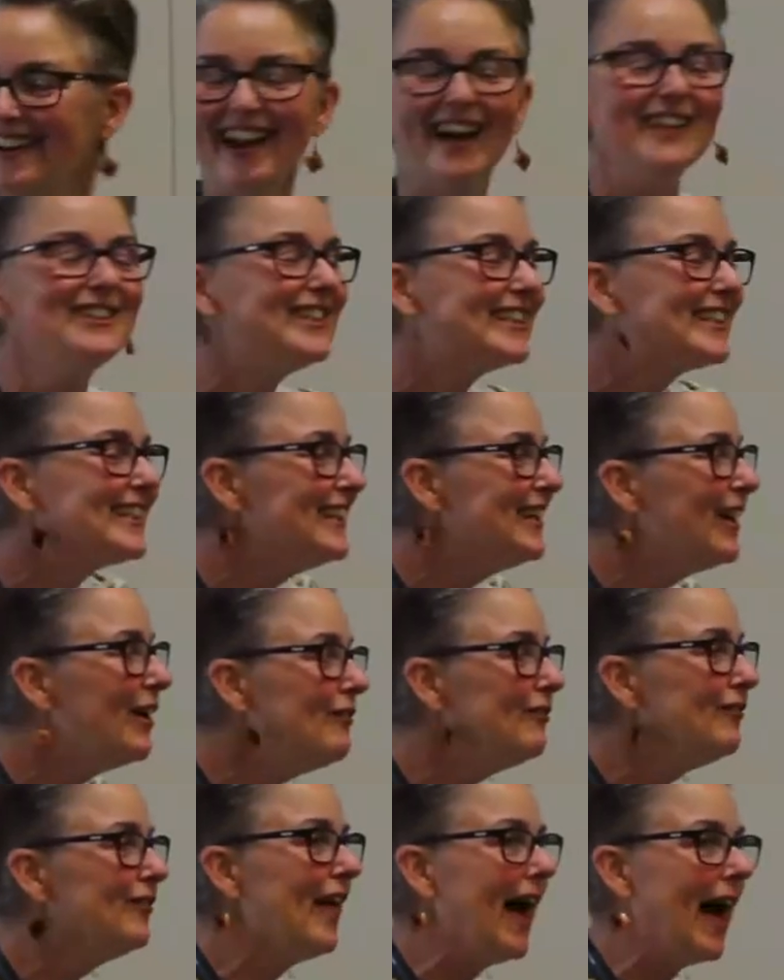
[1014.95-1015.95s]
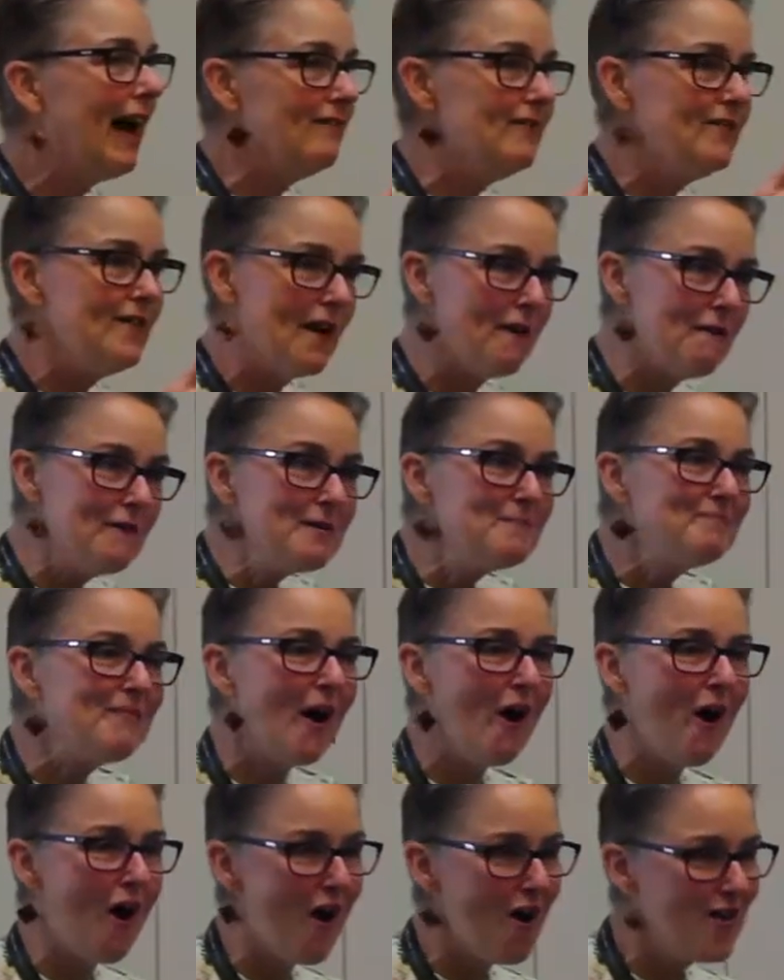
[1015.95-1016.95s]
and, I just love that very
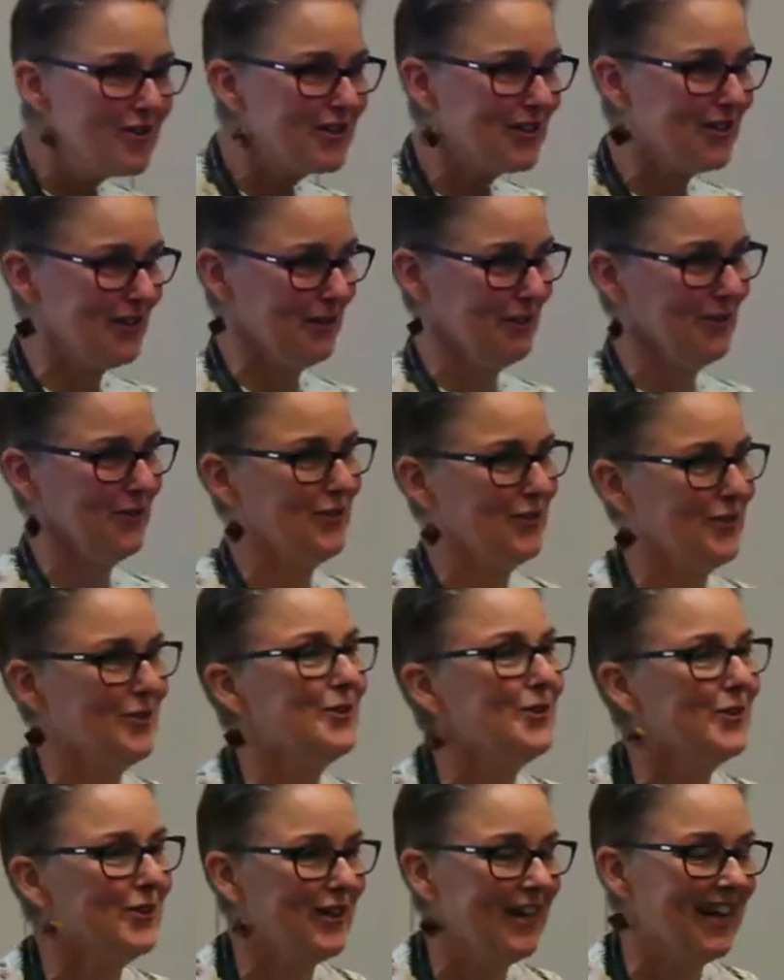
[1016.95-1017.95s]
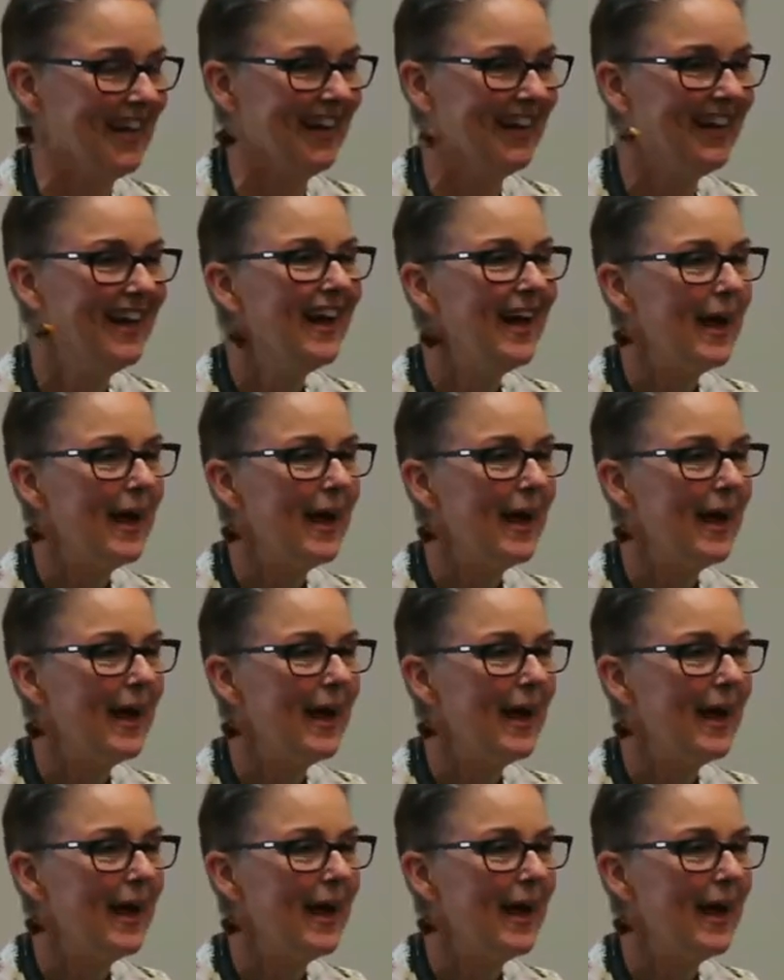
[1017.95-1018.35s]
personal story